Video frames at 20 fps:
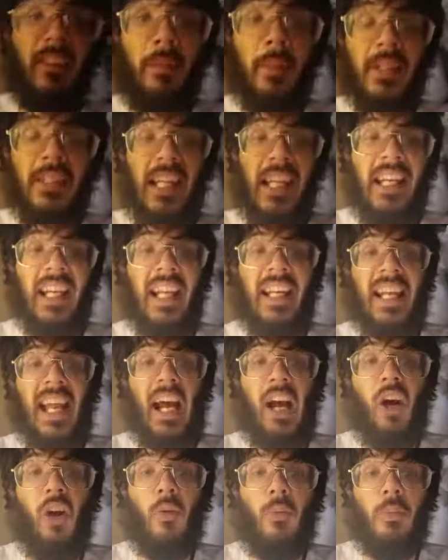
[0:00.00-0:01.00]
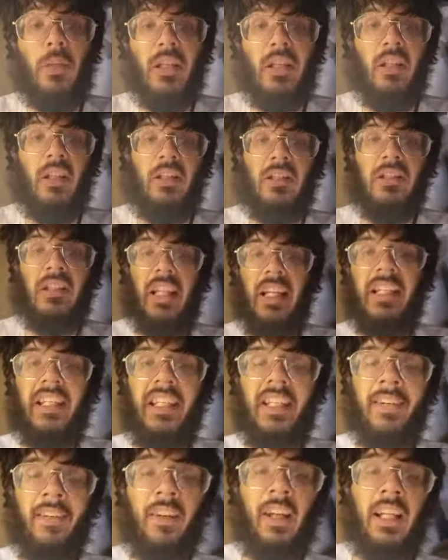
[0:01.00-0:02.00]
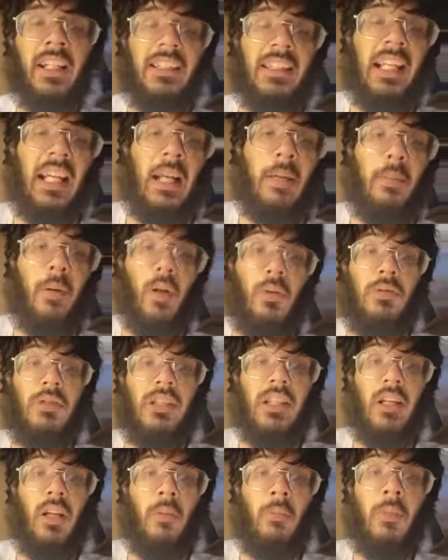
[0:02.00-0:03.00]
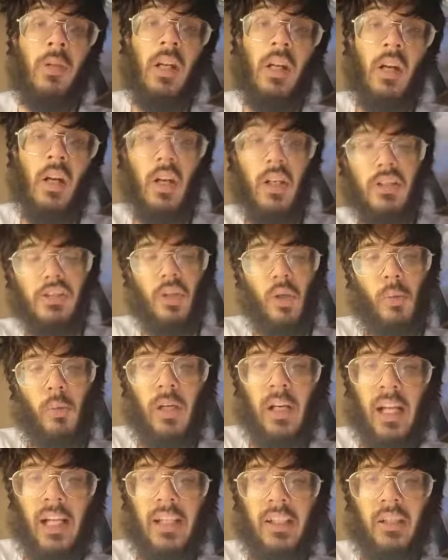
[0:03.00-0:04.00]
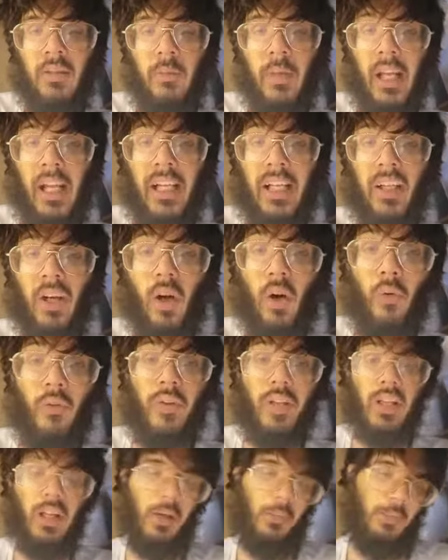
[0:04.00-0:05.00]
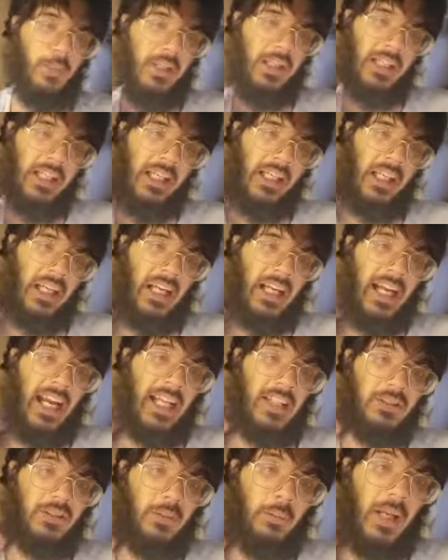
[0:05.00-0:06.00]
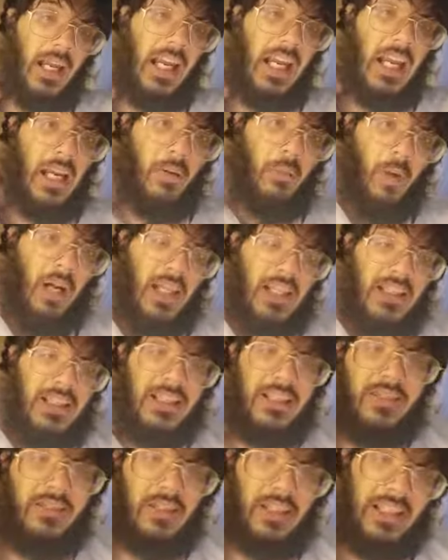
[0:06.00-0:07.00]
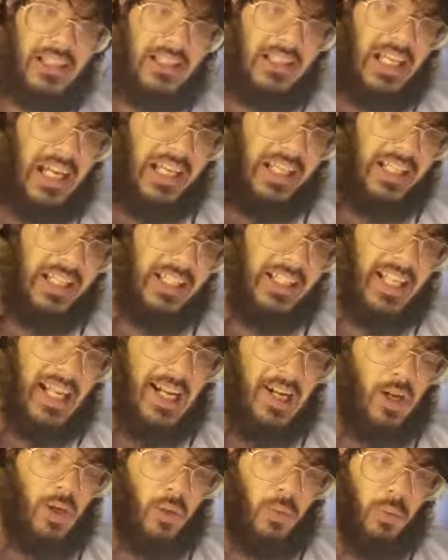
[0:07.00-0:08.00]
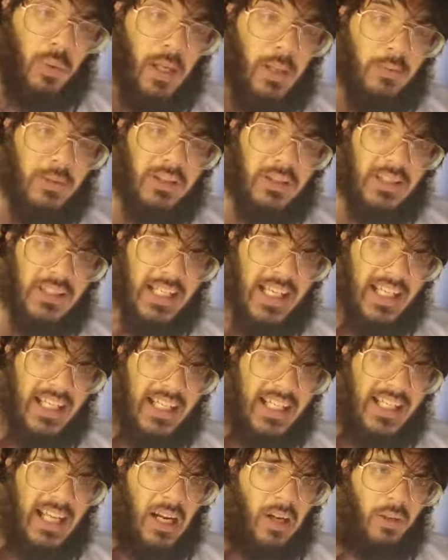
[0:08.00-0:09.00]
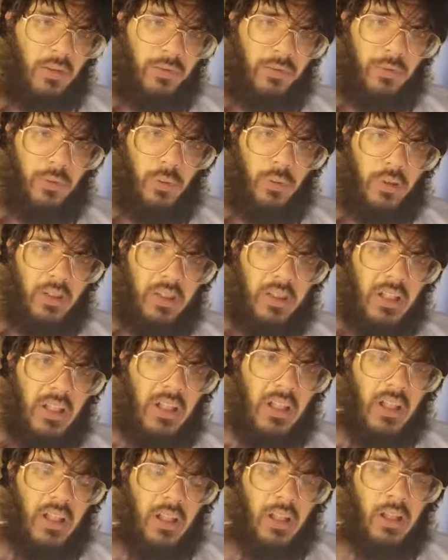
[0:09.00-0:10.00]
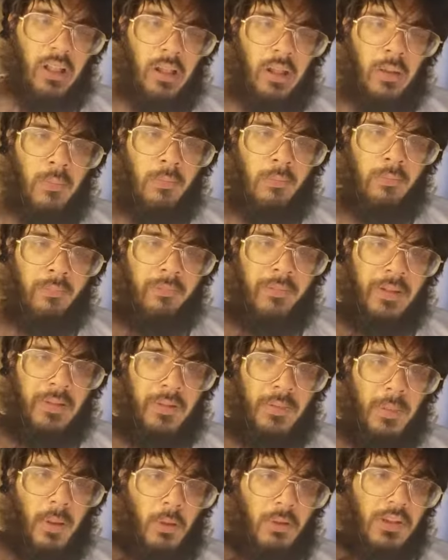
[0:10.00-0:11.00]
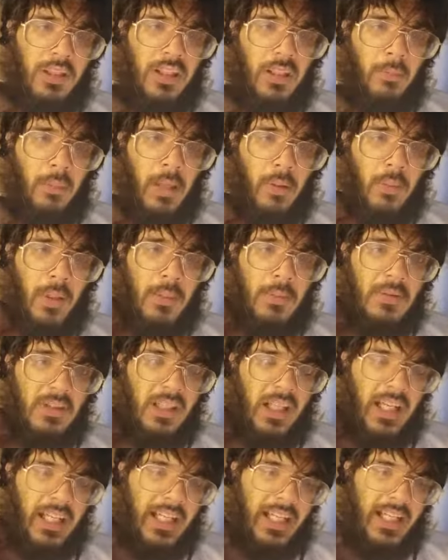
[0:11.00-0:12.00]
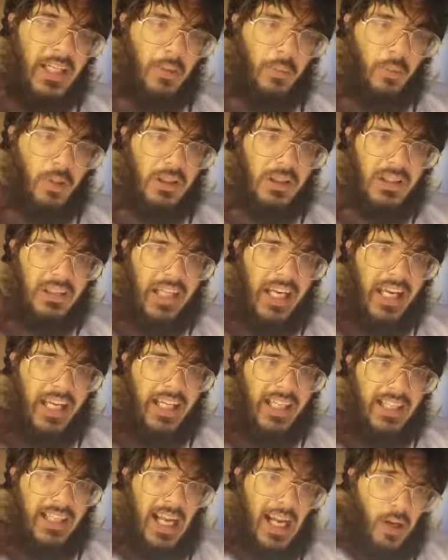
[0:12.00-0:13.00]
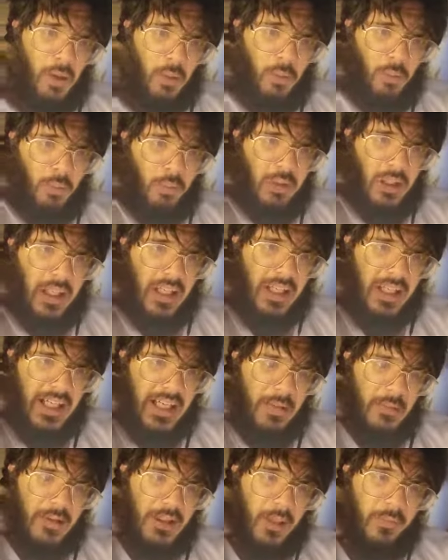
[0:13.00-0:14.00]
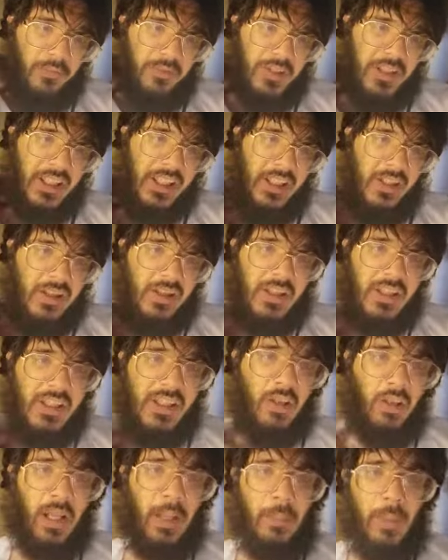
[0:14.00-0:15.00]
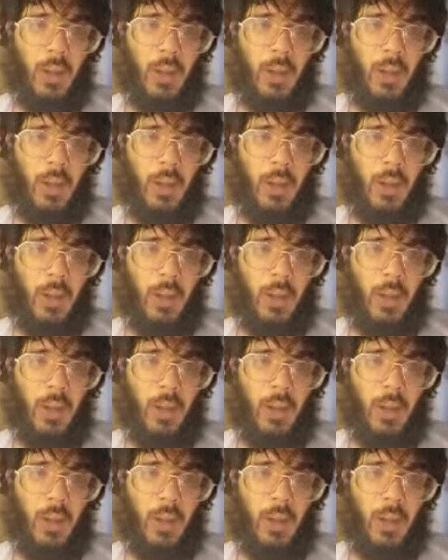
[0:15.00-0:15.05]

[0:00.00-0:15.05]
have been taken down because they didn't like that I posted them. So when I called the company and I asked them, hey, why is this link taken down? Why was it taken down for? It was posted on my website and it wasn't taken down. It was up for years until I